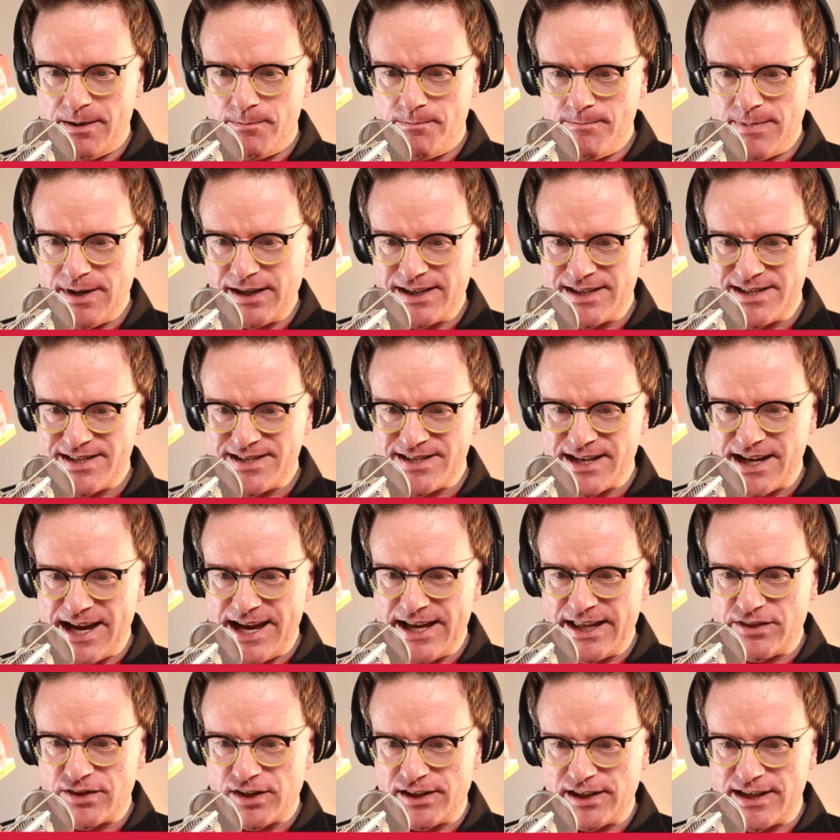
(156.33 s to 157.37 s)
Melissa
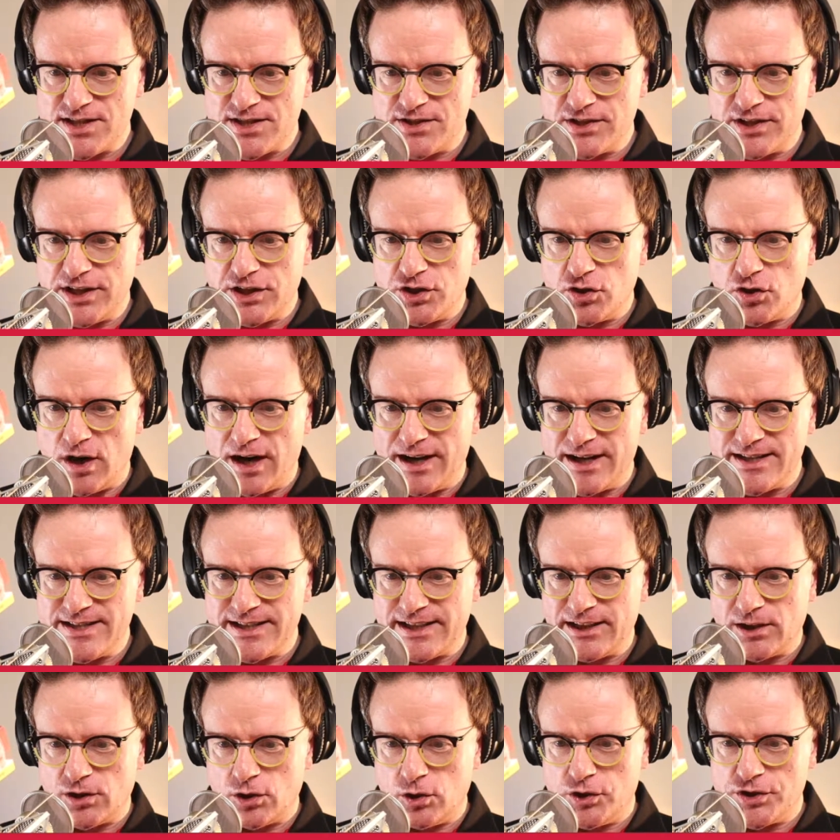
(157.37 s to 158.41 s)
saying, the listener, your
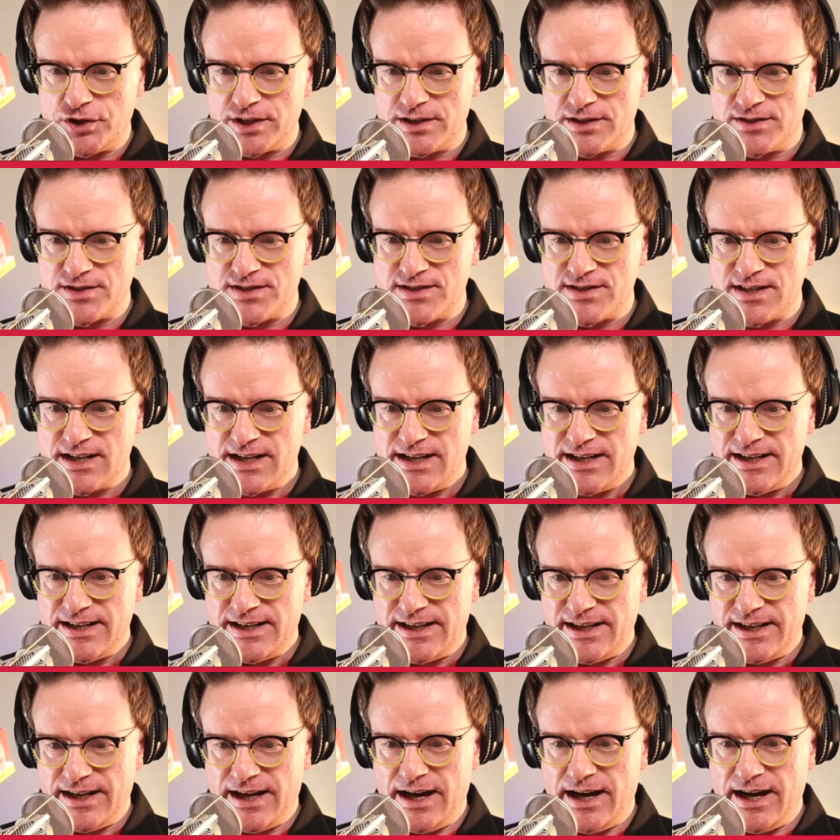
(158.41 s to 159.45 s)
ideal audience
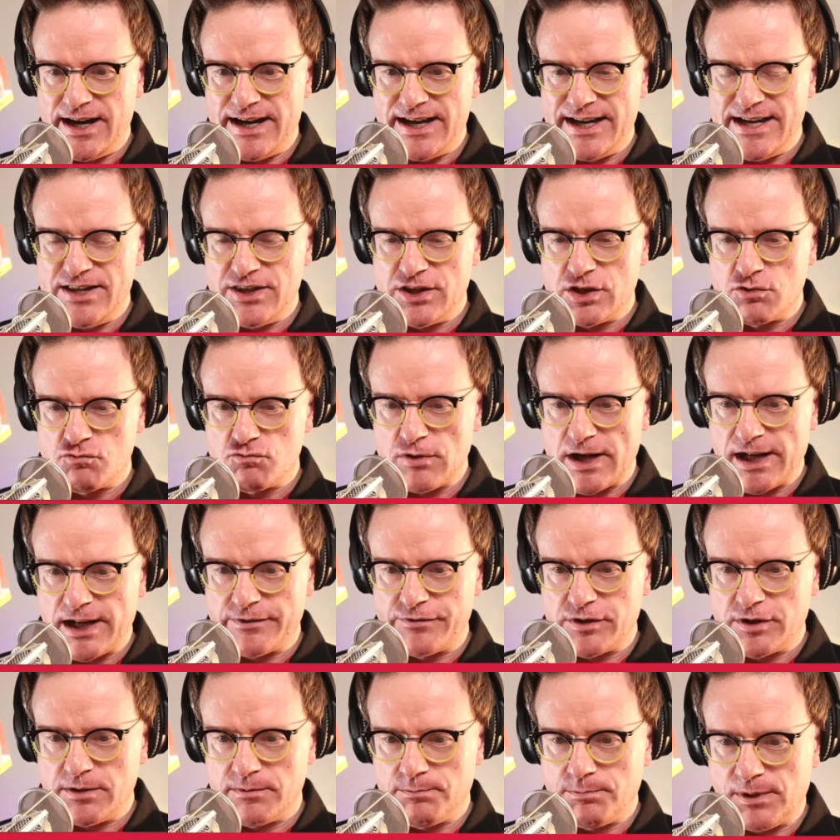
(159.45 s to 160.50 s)
in the
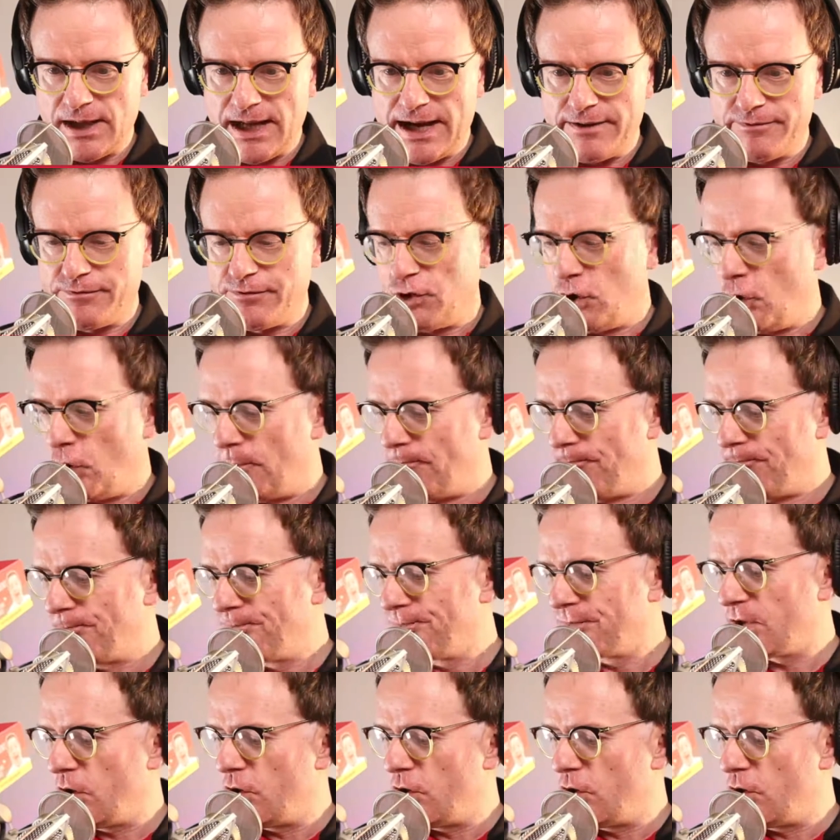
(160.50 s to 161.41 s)
relevant platform.